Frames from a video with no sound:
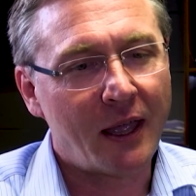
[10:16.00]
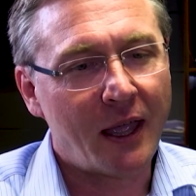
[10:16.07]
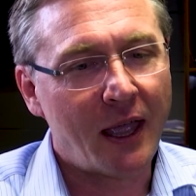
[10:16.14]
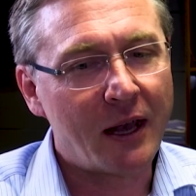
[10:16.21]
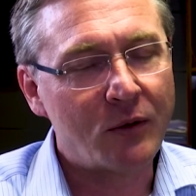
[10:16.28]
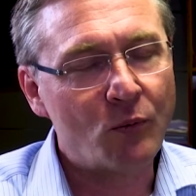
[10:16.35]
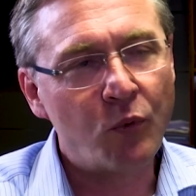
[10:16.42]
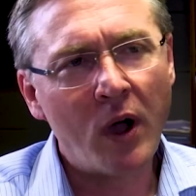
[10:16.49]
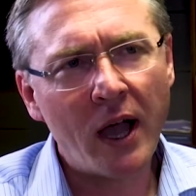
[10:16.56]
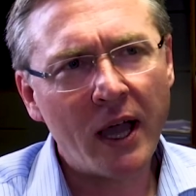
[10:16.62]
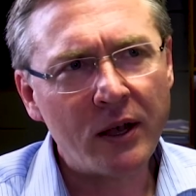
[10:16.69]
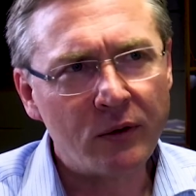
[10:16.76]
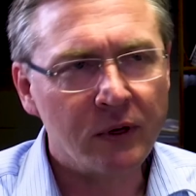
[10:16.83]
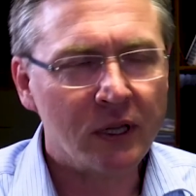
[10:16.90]
and
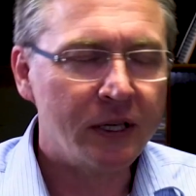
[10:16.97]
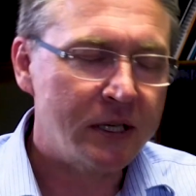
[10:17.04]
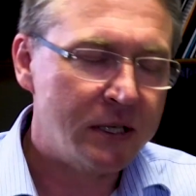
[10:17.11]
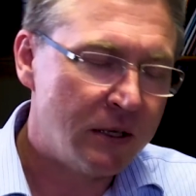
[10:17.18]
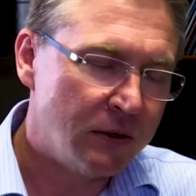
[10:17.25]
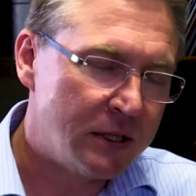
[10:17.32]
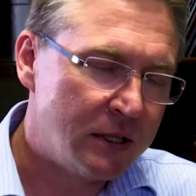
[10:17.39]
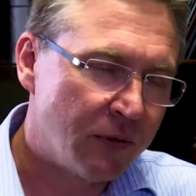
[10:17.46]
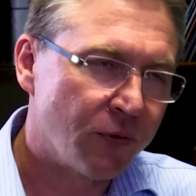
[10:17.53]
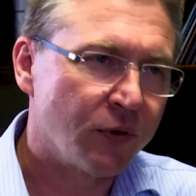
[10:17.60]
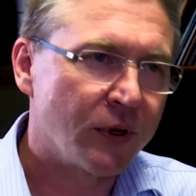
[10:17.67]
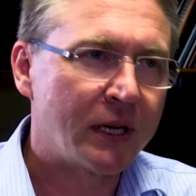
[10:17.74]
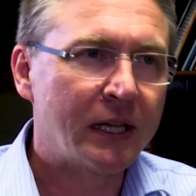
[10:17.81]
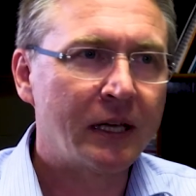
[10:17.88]
widely
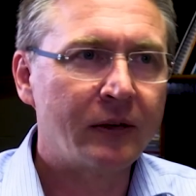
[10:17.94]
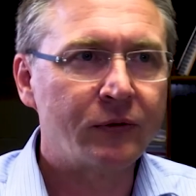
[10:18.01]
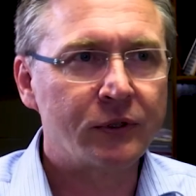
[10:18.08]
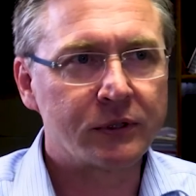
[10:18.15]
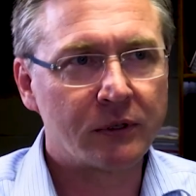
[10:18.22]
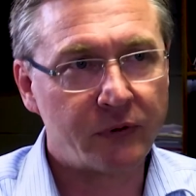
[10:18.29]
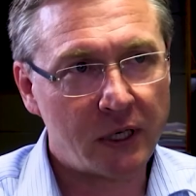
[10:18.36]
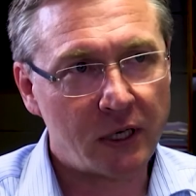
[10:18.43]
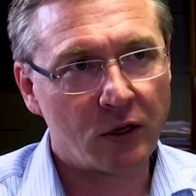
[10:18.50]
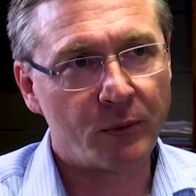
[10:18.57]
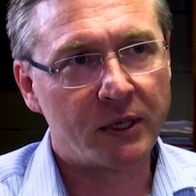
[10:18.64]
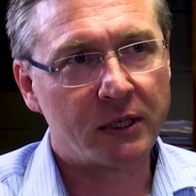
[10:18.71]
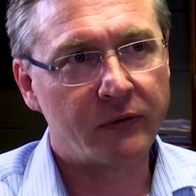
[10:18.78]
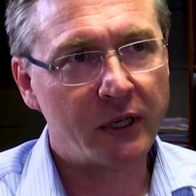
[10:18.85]
differing levels of
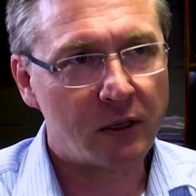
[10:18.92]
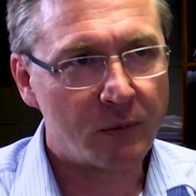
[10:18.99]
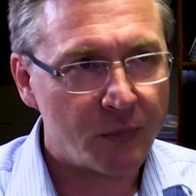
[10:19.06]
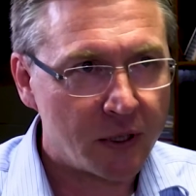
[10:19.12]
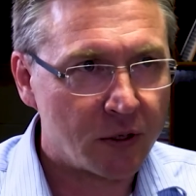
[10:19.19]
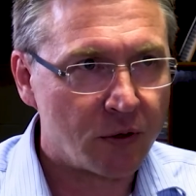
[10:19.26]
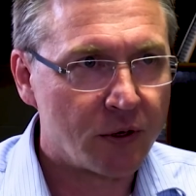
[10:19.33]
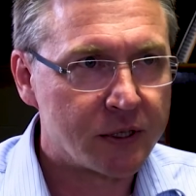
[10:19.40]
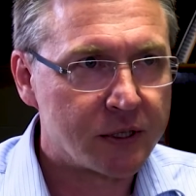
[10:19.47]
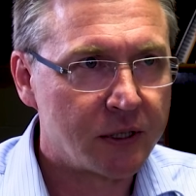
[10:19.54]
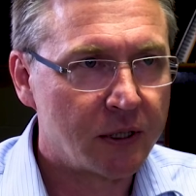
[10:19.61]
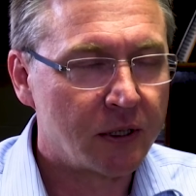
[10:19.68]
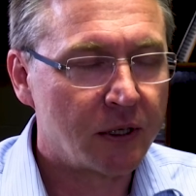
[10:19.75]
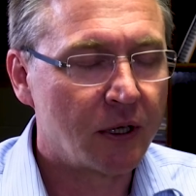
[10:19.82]
economic development across
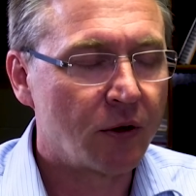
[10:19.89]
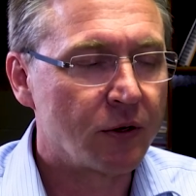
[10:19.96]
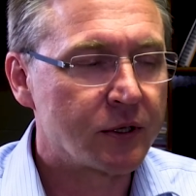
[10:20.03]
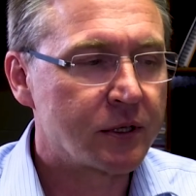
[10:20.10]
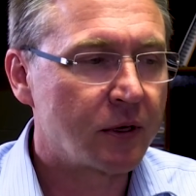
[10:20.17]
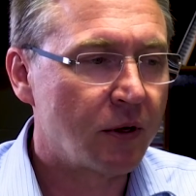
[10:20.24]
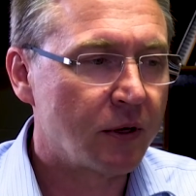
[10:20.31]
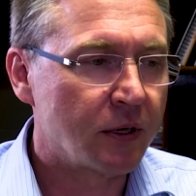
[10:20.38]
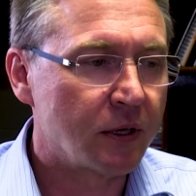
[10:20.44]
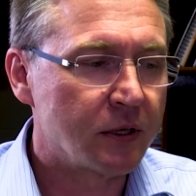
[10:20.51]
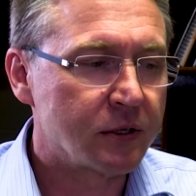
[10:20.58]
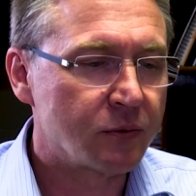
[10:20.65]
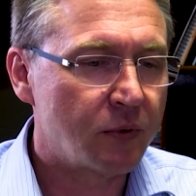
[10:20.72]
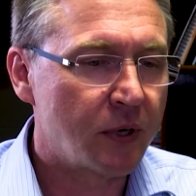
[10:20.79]
the continent
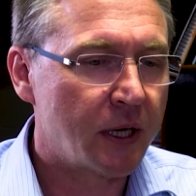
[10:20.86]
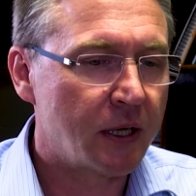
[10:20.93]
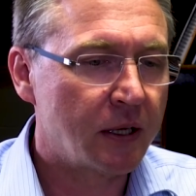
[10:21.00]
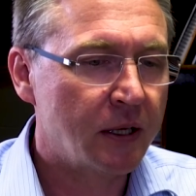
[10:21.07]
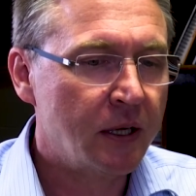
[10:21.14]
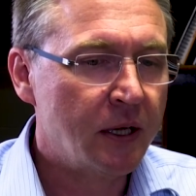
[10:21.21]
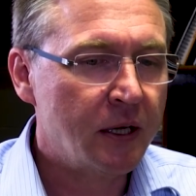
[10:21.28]
as well.